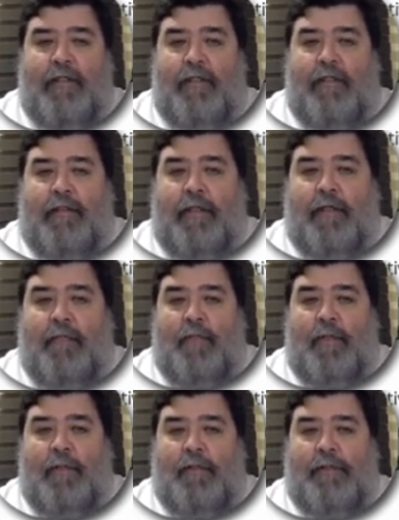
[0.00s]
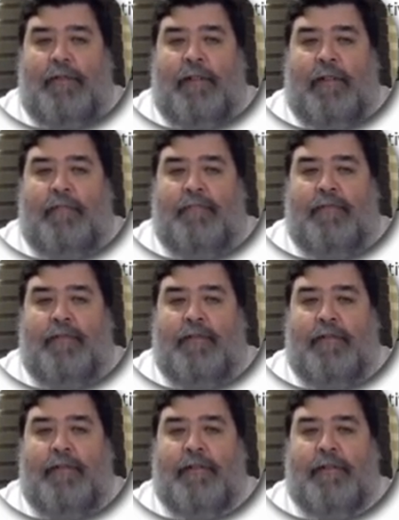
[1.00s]
Okay, and whilst that
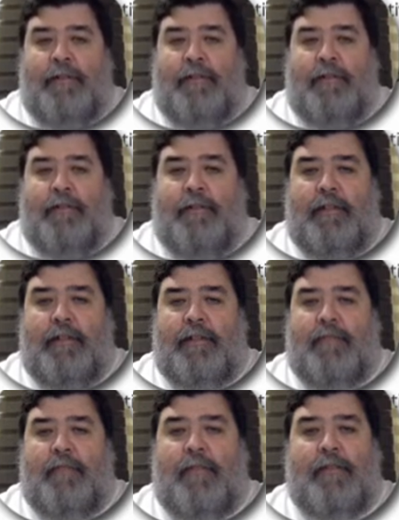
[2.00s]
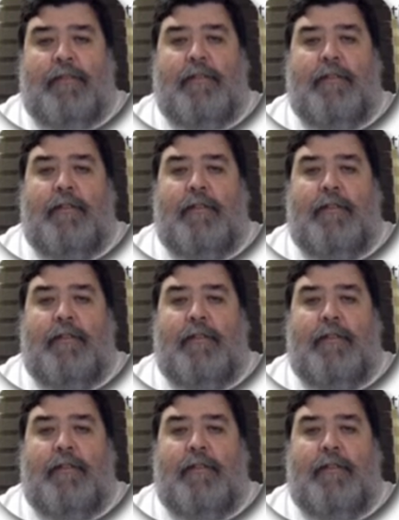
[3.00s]
processing takes place,